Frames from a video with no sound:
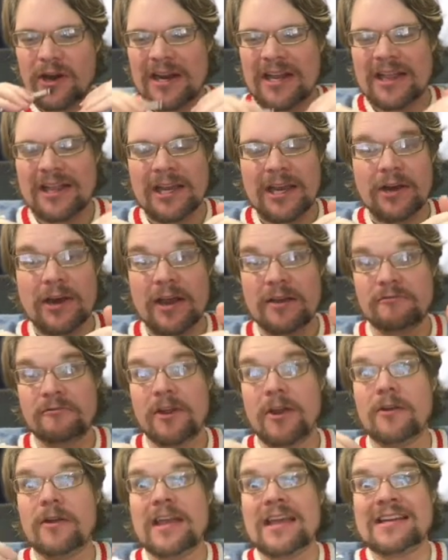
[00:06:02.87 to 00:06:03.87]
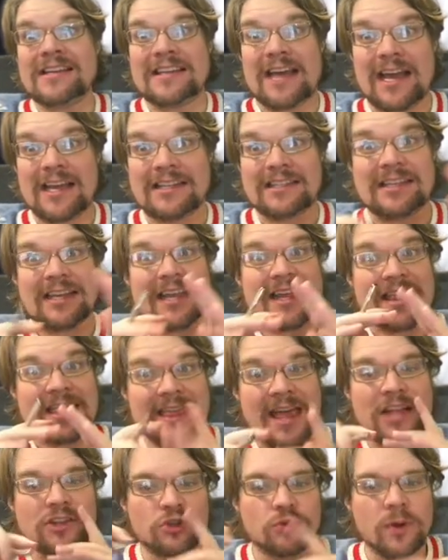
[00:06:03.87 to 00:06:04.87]
clear, and very enticing.
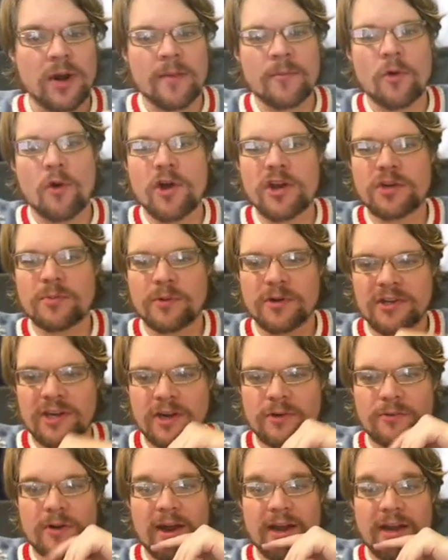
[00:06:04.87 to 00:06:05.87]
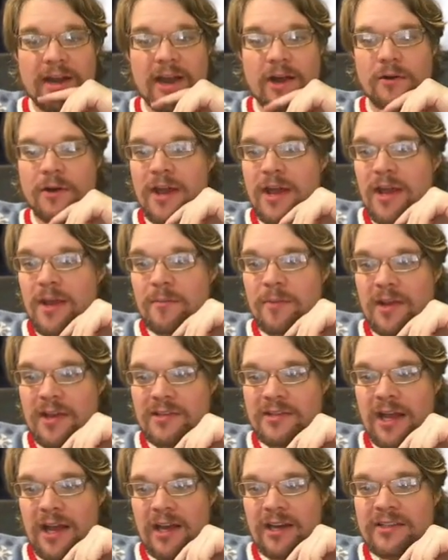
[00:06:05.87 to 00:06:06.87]
That's what I'm going to predict right now
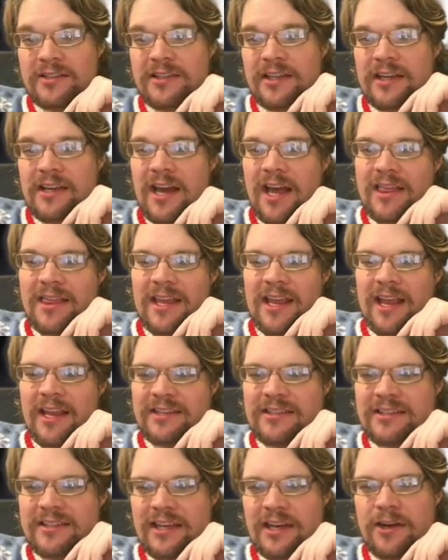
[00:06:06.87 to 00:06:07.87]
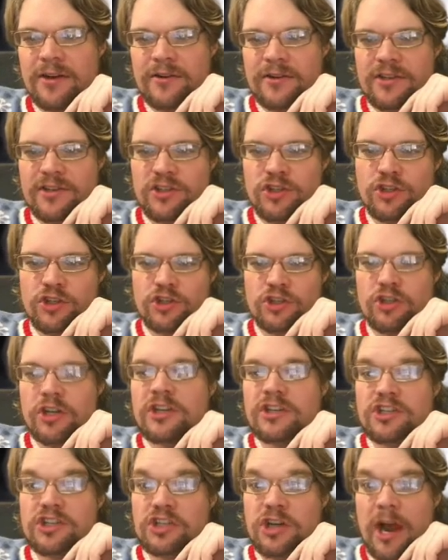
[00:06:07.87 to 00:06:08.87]
because honestly, nothing I see here is
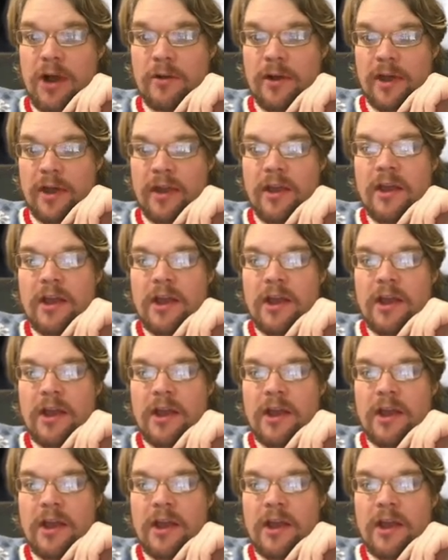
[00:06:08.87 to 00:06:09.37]
is shouting,